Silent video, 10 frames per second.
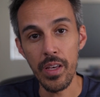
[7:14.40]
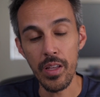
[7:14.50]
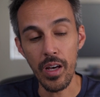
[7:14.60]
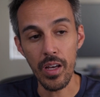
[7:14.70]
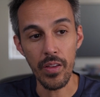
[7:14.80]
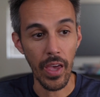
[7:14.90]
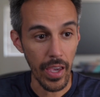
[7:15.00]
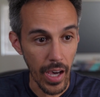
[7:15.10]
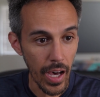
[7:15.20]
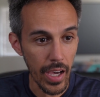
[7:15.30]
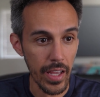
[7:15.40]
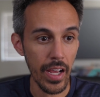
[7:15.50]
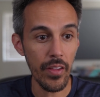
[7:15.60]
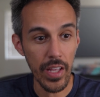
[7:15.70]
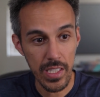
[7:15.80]
AI and
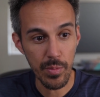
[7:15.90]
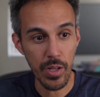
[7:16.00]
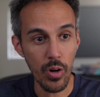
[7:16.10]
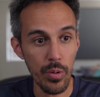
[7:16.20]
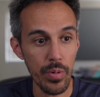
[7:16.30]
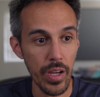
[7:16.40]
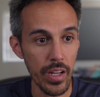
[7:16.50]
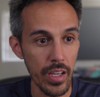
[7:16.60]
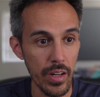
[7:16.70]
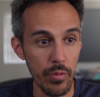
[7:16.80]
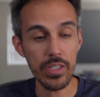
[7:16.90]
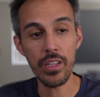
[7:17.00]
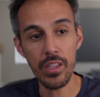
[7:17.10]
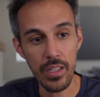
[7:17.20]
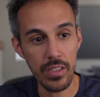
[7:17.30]
how that's going to be incorporated, which I
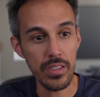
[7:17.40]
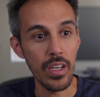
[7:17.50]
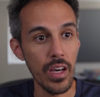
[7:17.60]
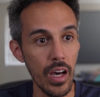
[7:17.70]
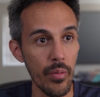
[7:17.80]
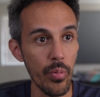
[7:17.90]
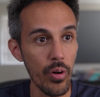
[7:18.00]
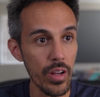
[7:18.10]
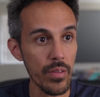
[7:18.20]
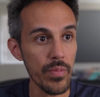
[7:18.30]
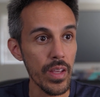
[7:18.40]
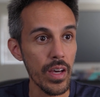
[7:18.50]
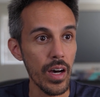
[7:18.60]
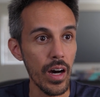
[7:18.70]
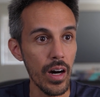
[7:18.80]
think is important.
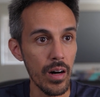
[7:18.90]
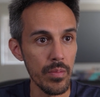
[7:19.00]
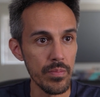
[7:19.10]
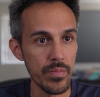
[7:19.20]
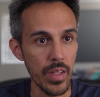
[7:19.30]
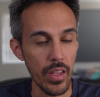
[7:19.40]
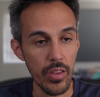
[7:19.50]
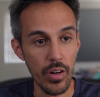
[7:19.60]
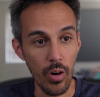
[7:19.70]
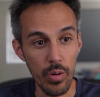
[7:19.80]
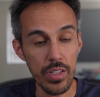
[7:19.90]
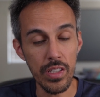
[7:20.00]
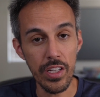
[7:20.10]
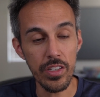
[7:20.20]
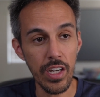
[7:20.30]
They're always
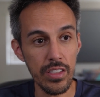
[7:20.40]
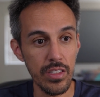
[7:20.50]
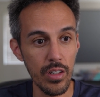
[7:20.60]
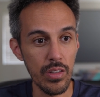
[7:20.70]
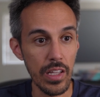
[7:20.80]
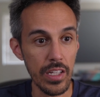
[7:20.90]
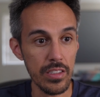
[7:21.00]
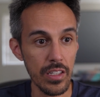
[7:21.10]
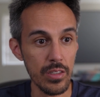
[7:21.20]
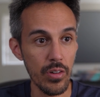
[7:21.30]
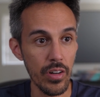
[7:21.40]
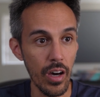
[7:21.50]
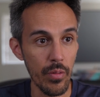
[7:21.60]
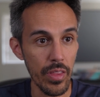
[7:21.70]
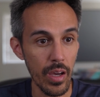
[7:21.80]
letting you guys know the latest that's going
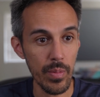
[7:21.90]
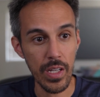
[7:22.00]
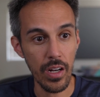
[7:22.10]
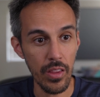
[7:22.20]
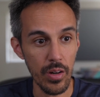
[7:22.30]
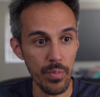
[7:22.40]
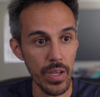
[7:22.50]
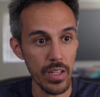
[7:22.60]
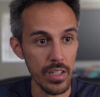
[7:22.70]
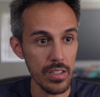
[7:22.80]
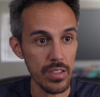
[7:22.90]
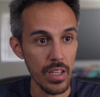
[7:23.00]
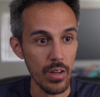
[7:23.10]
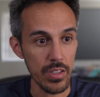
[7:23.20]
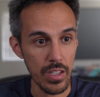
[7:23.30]
on with them and kind of their opinions,
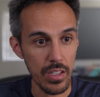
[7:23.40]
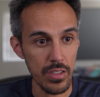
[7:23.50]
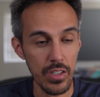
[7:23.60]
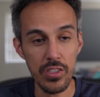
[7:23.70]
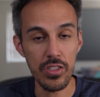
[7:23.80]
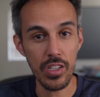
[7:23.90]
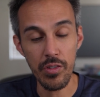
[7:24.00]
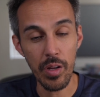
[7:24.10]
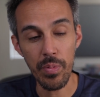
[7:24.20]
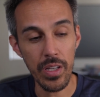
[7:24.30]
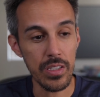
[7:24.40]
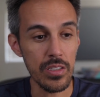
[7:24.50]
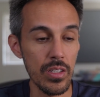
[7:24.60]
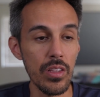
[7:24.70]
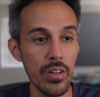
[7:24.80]
which I think is good. It's just a great place
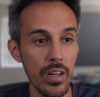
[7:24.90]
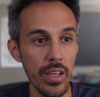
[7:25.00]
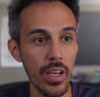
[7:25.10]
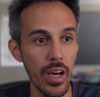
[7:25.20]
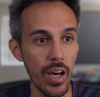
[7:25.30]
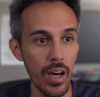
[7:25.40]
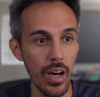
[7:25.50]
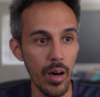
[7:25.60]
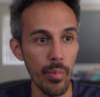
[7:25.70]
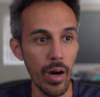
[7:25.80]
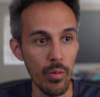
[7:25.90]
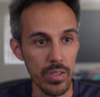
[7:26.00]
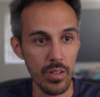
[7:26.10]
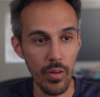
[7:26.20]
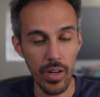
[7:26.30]
to learn about
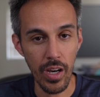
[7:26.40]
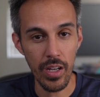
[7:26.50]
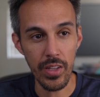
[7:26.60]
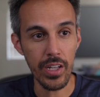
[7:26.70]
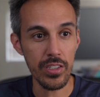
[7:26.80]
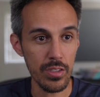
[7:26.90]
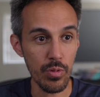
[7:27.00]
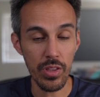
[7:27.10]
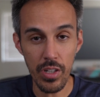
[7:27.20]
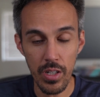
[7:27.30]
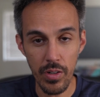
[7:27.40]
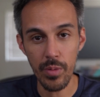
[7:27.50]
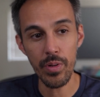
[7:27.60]
what's going on, not just what they're doing, but